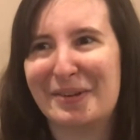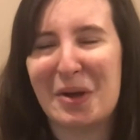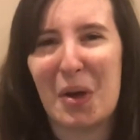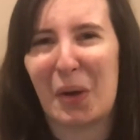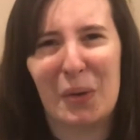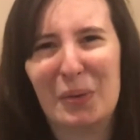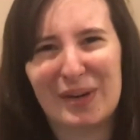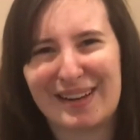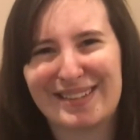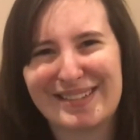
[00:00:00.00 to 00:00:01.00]
who
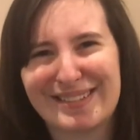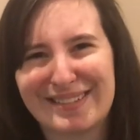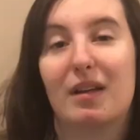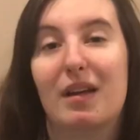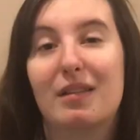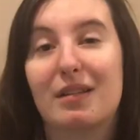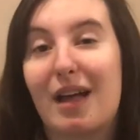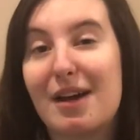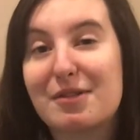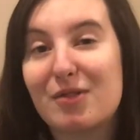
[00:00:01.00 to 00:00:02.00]
wouldn't? The
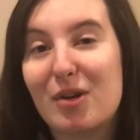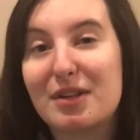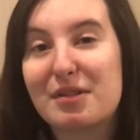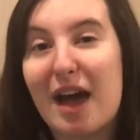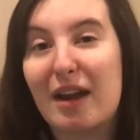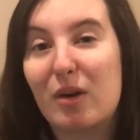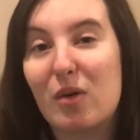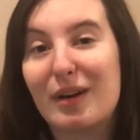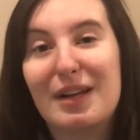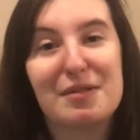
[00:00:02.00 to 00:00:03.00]
last role in this
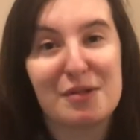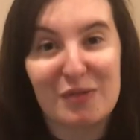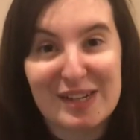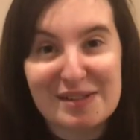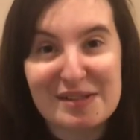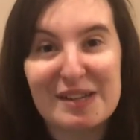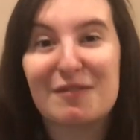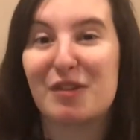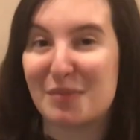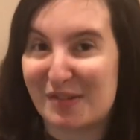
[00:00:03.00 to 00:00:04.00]
category is Eurydice
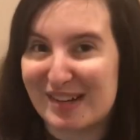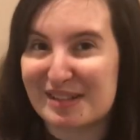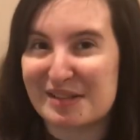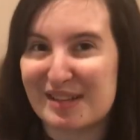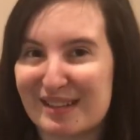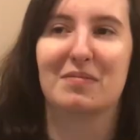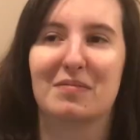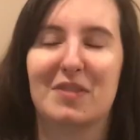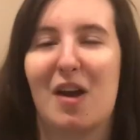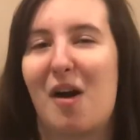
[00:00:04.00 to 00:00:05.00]
from Eurydice. All I